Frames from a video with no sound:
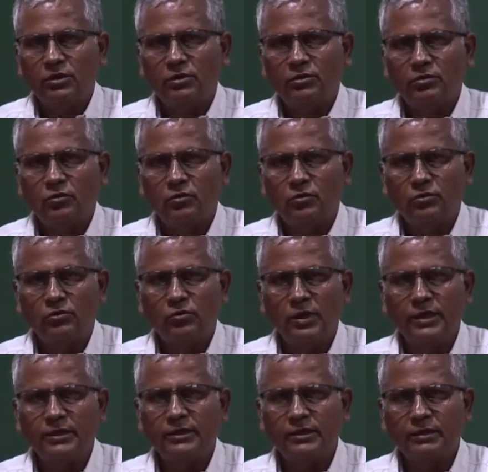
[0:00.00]
uh,
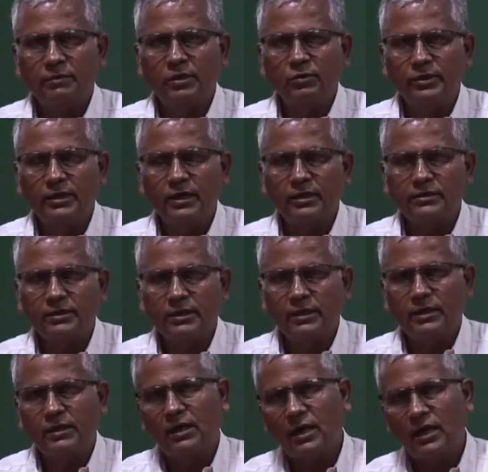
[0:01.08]
qualitatively we can
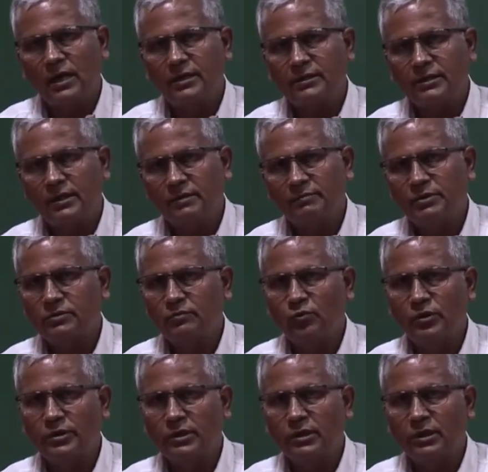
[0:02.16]
say high draft means
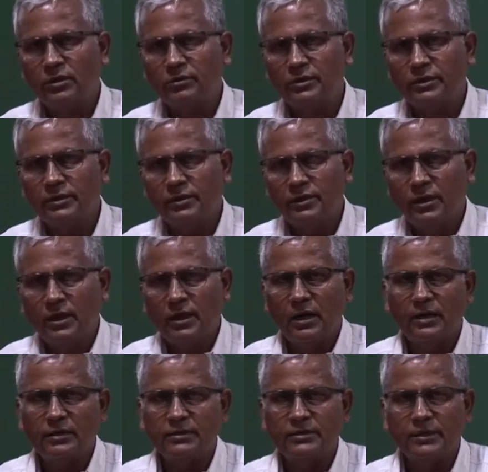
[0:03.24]
more irregularity
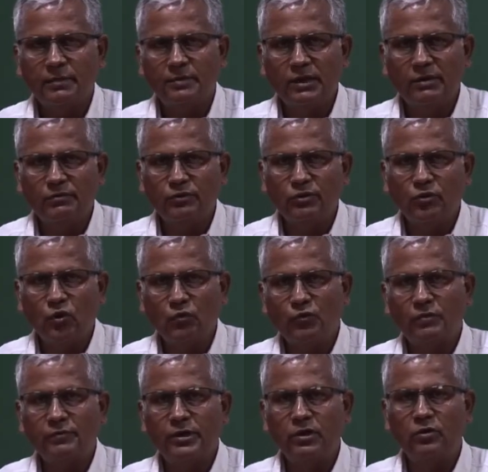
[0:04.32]
at the same time if we go
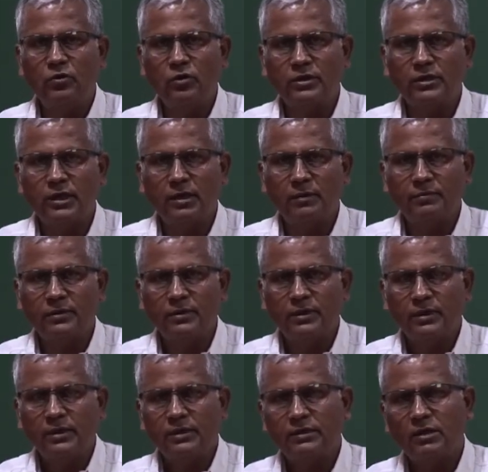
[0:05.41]
for very low draft
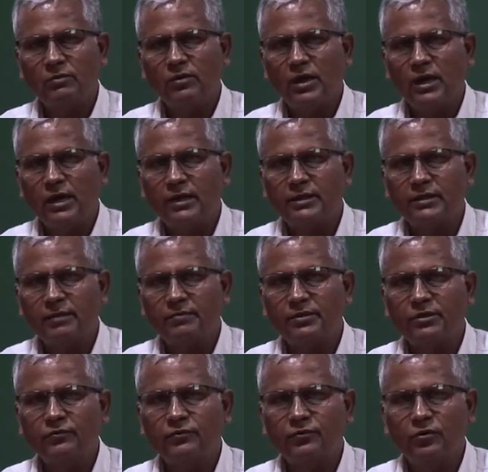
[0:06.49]
there will be high
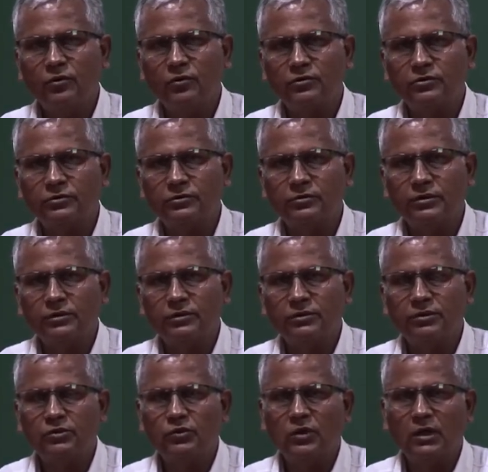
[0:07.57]
drafting force
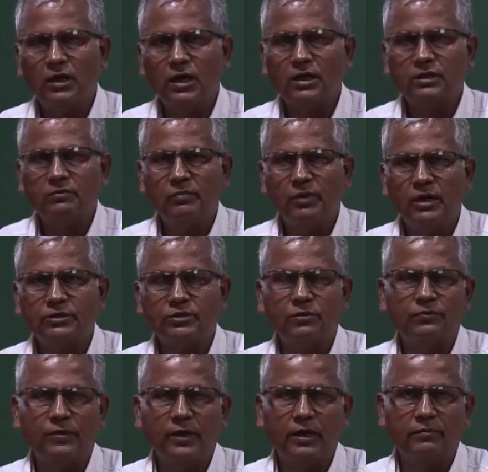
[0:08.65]
due to large mass
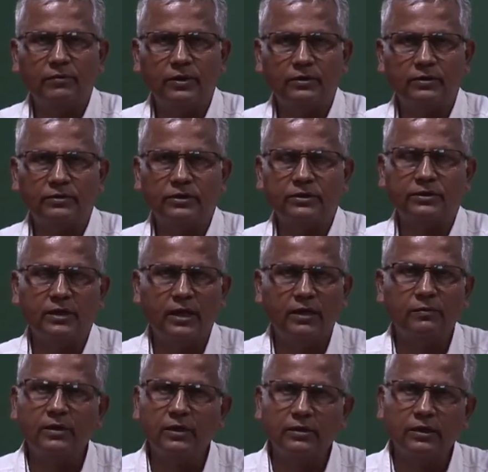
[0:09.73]
of fiber. See
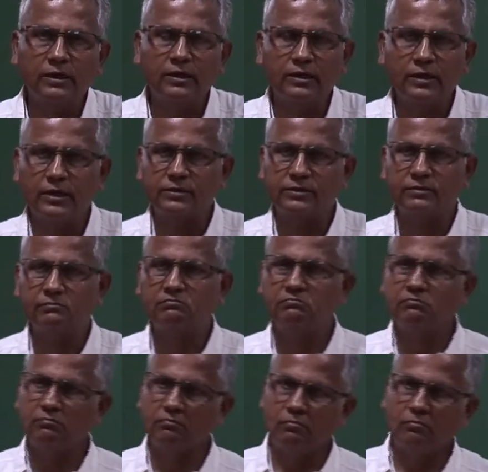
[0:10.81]
sliver contains
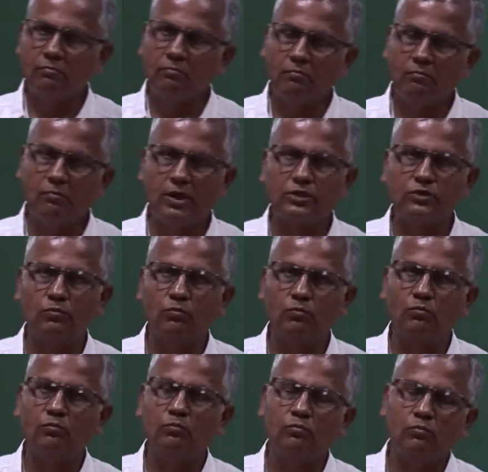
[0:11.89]
much
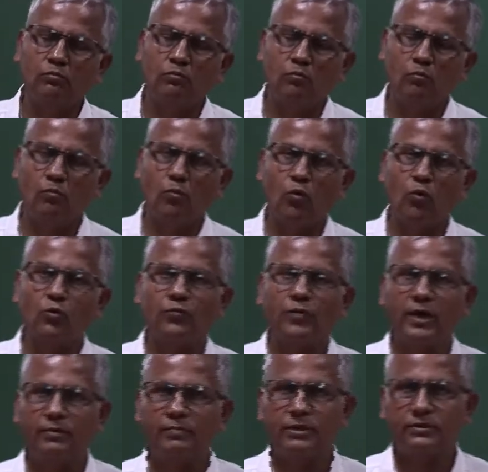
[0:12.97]
more
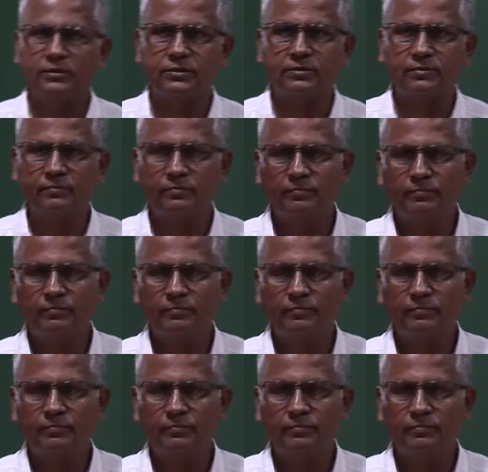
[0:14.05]
fibers